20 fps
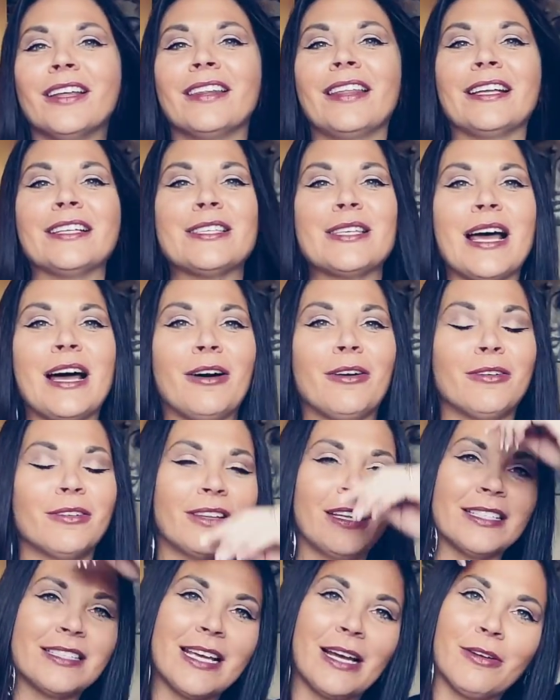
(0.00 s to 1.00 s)
That's how
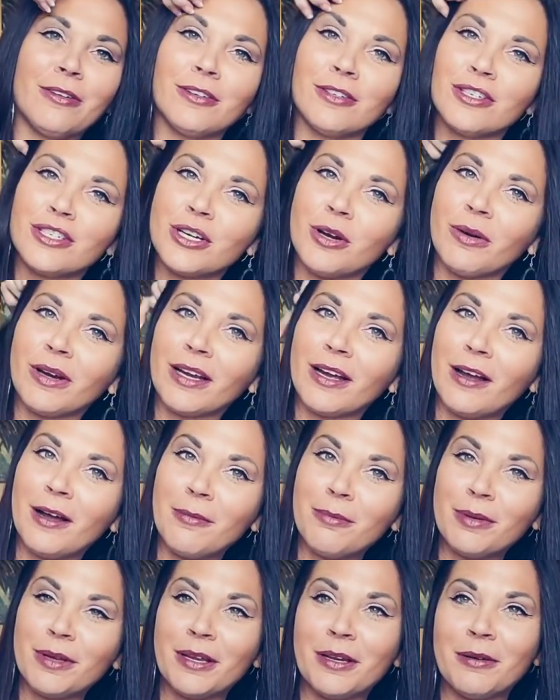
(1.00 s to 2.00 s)
that's how they're showing
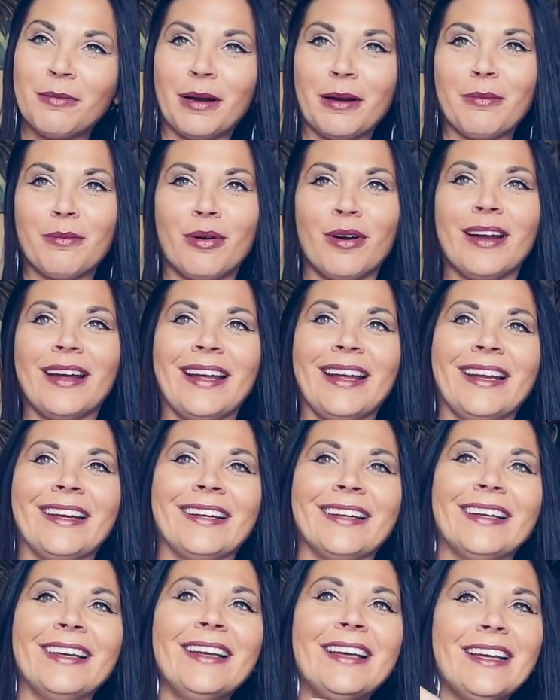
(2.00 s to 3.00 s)
up in my brain.
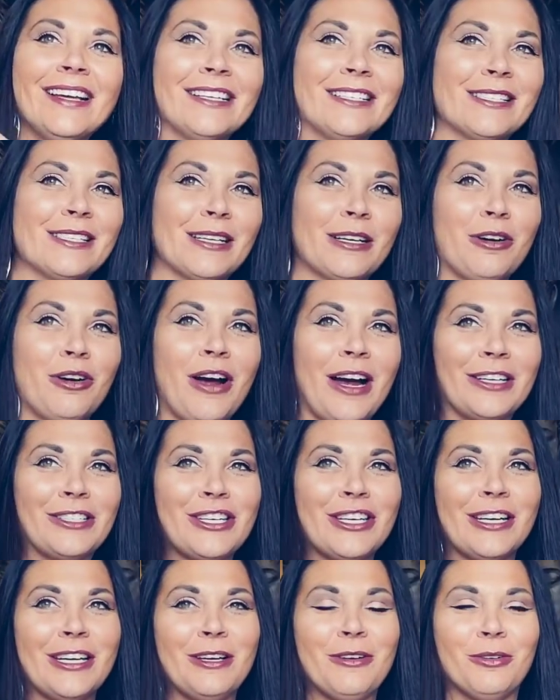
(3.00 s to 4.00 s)
This is a
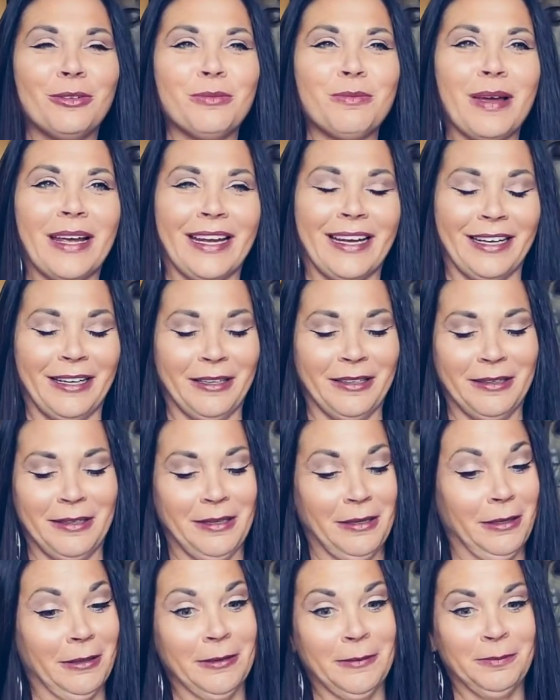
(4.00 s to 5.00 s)
crotchety old man.
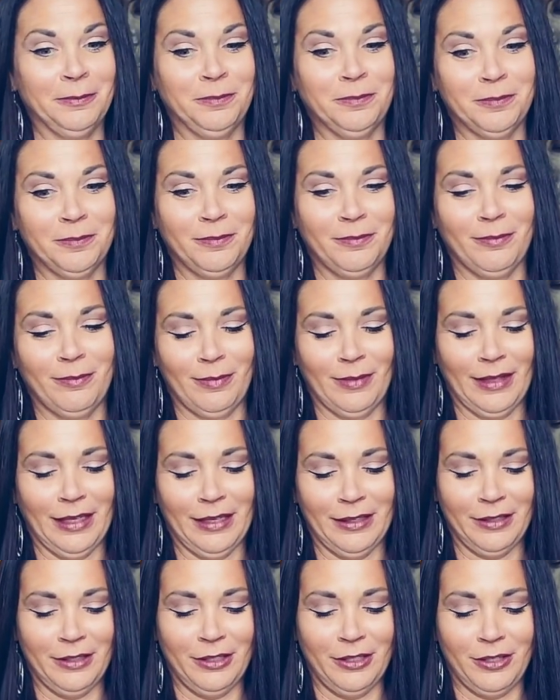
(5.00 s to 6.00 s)

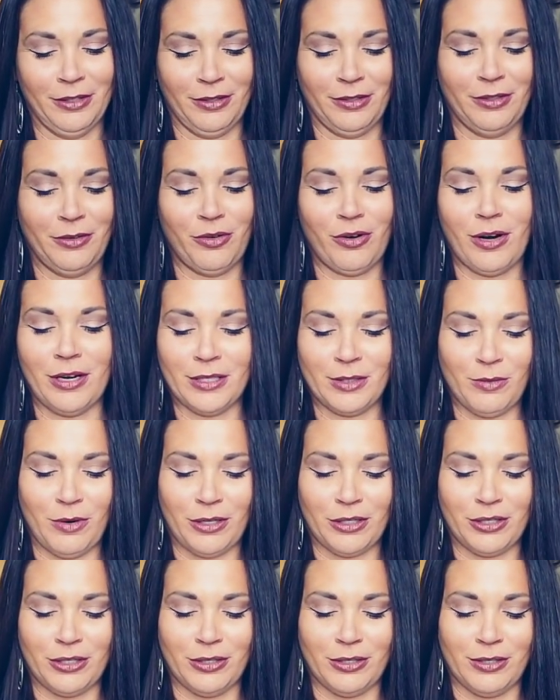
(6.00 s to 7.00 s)
Your cross
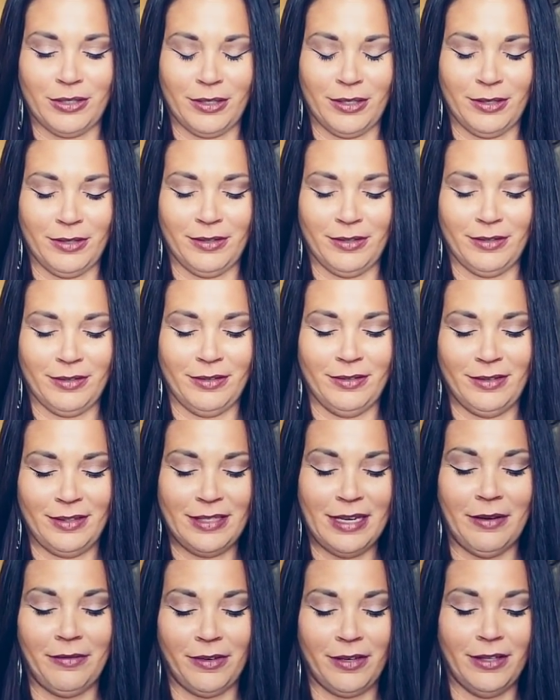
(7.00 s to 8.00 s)
watchers are
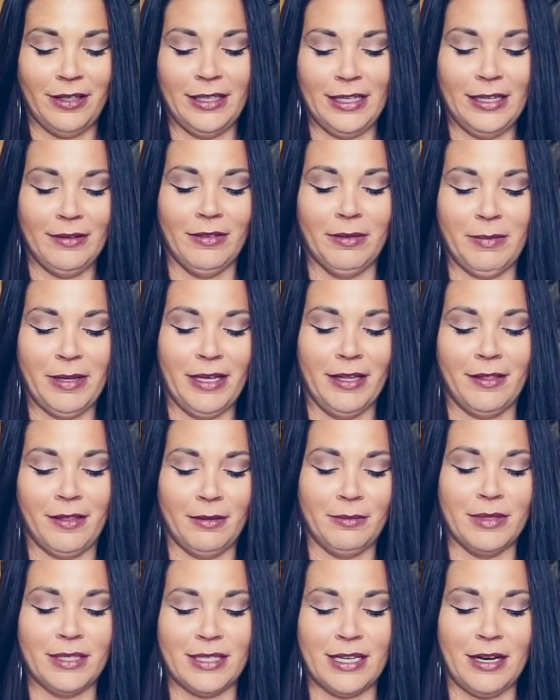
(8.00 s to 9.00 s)
definitely giving me a
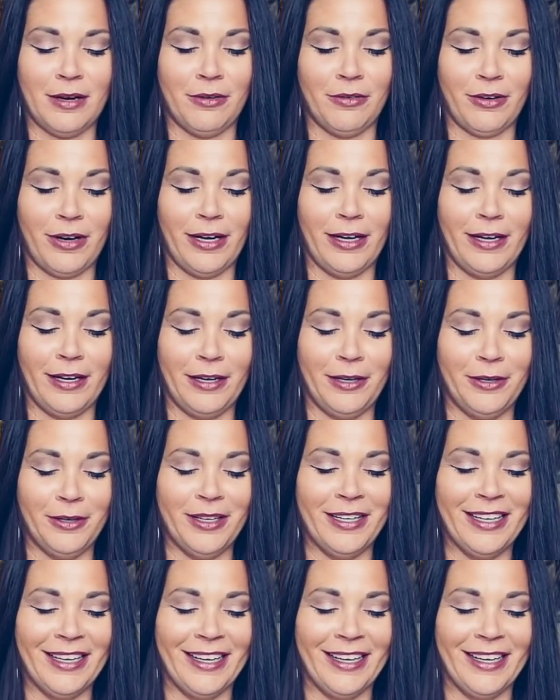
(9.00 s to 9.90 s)
thumbs down right now.